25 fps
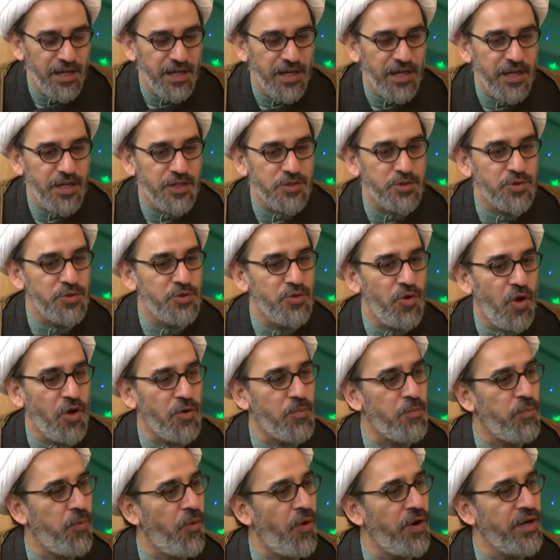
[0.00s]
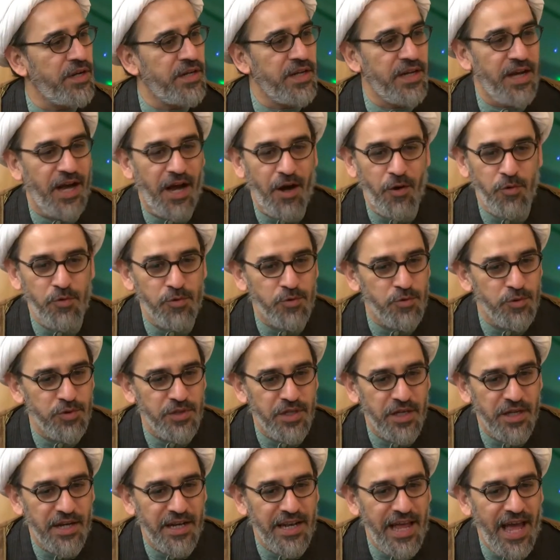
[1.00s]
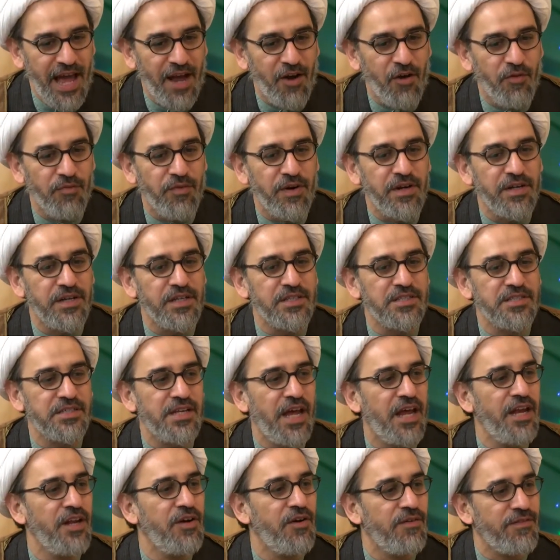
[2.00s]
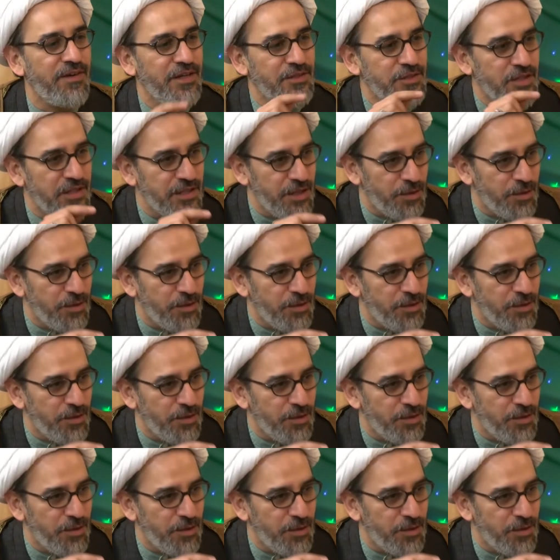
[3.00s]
is not pointing out to their lack of understanding of Hazrat